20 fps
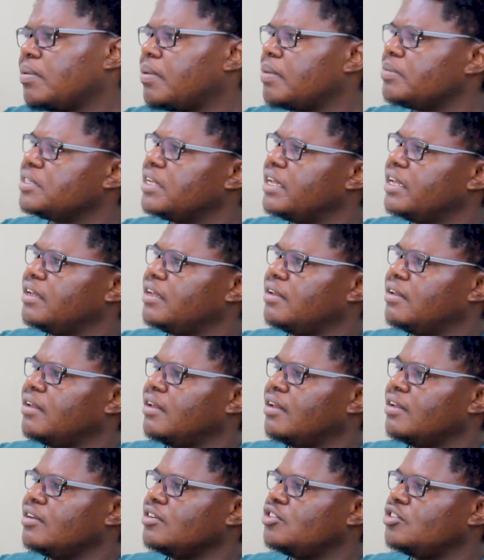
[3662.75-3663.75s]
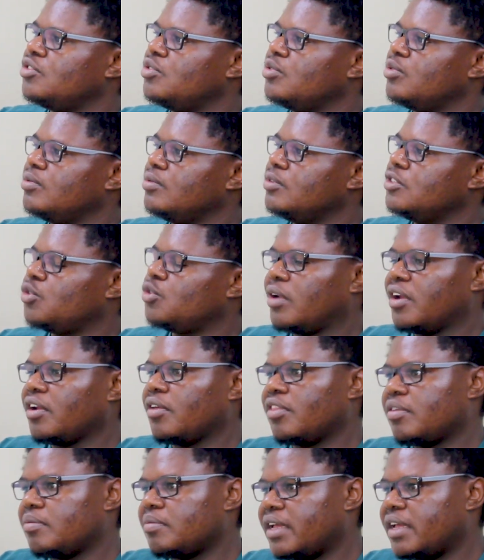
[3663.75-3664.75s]
I'm saying, do you dwell on
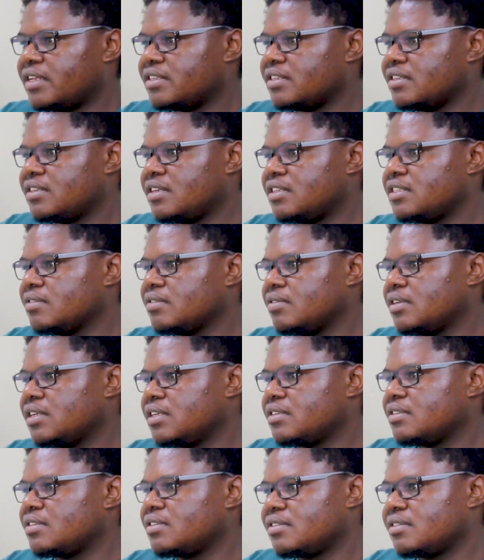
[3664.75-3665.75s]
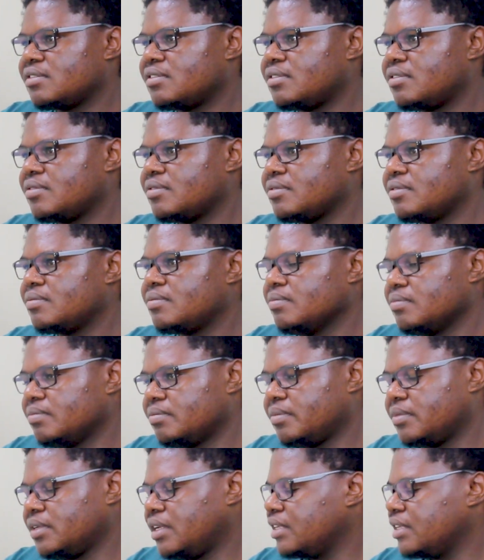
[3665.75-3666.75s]
them as extensively as
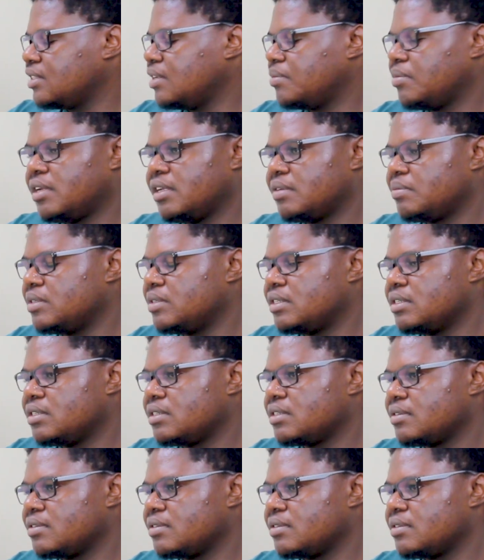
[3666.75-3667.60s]
like someone like me does?